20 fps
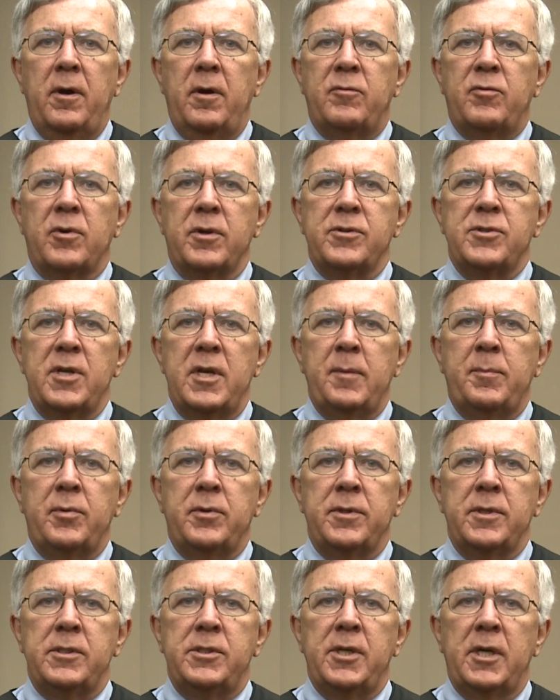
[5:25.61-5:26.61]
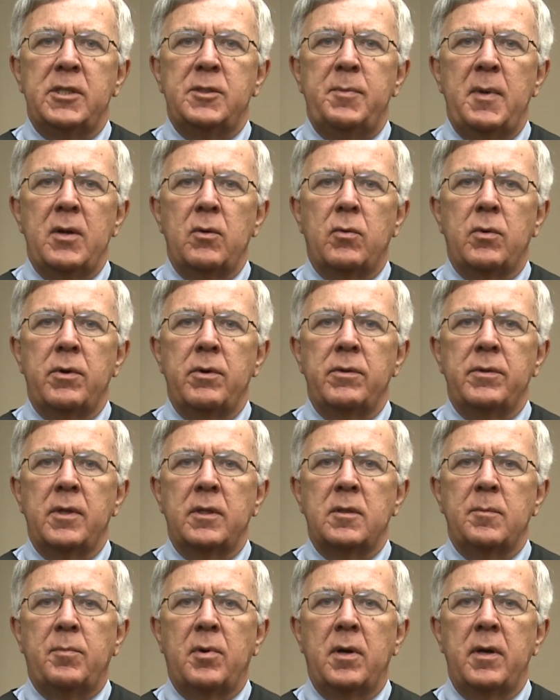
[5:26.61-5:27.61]
For example, the judge may order
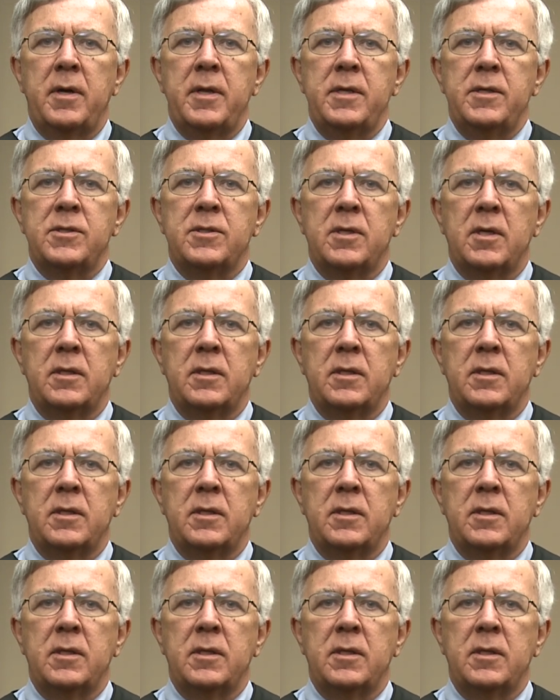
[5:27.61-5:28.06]
that the parties